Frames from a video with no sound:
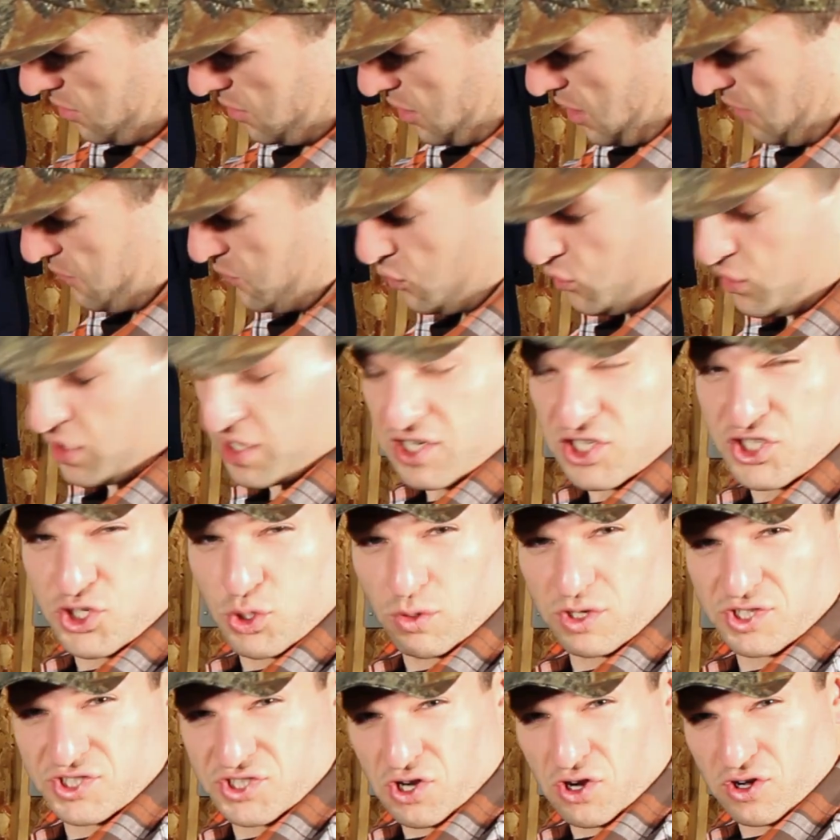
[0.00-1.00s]
if you get a
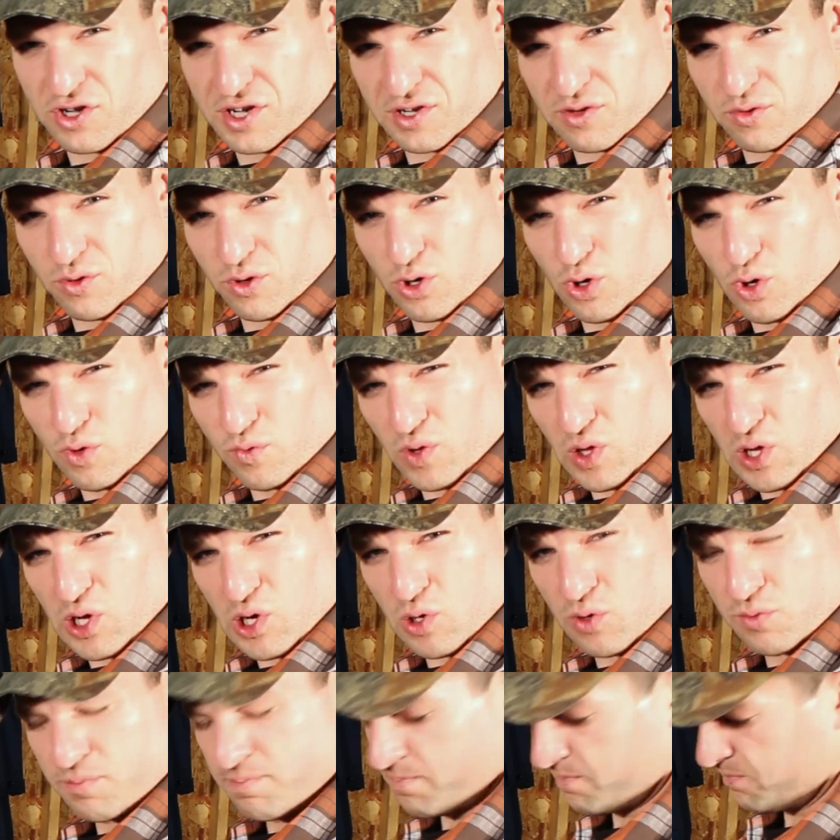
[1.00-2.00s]
short circuit or
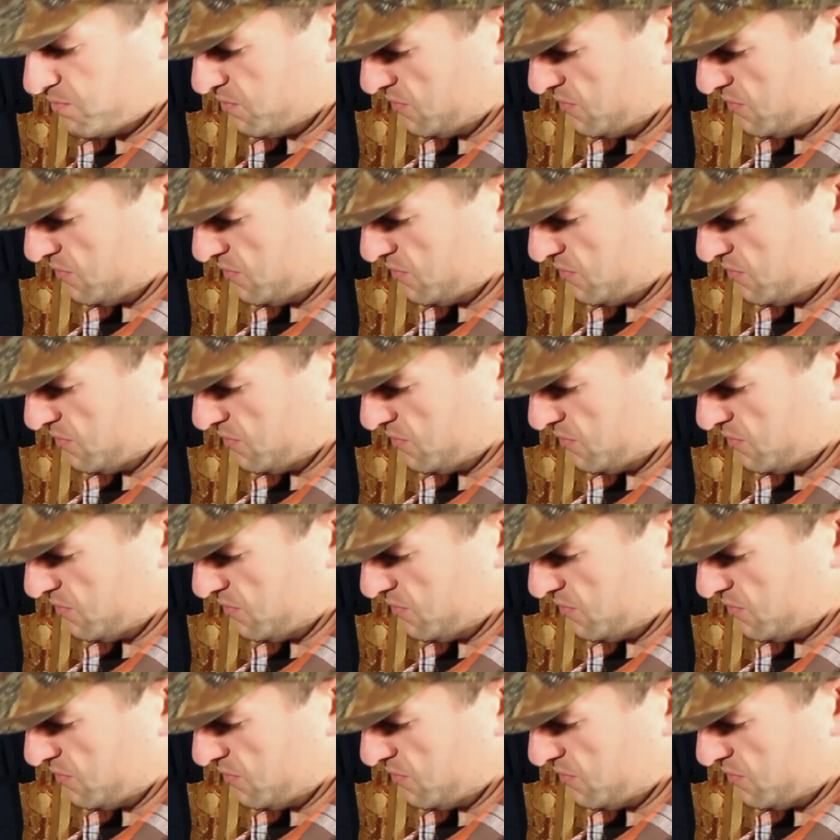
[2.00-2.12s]
overload,